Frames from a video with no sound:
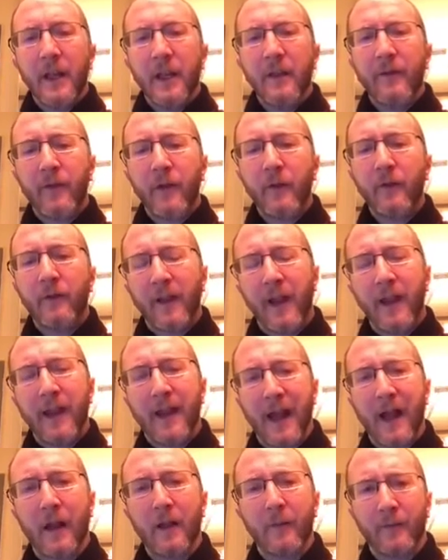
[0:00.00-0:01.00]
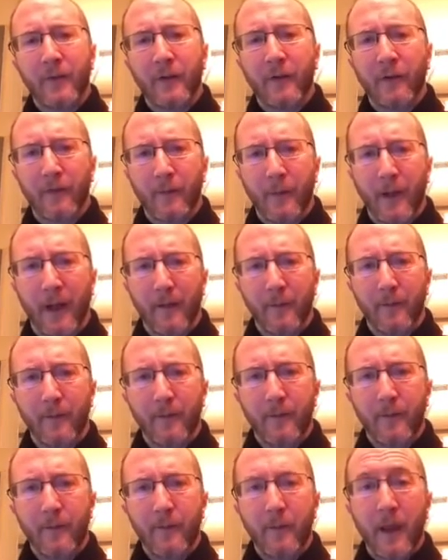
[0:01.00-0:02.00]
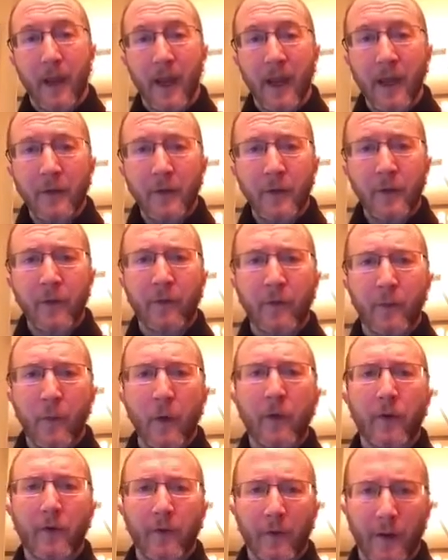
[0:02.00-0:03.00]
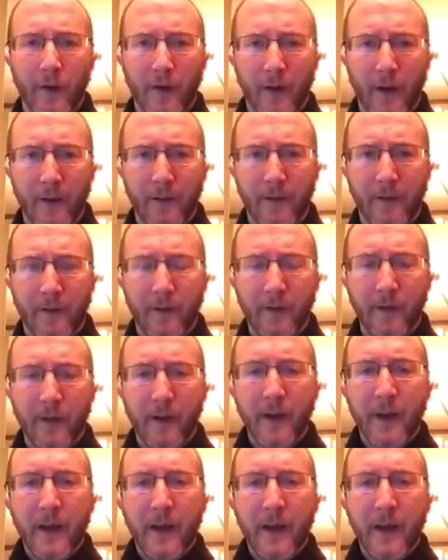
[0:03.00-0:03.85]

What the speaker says: If you take alemtuzumab and you smoke cigarettes,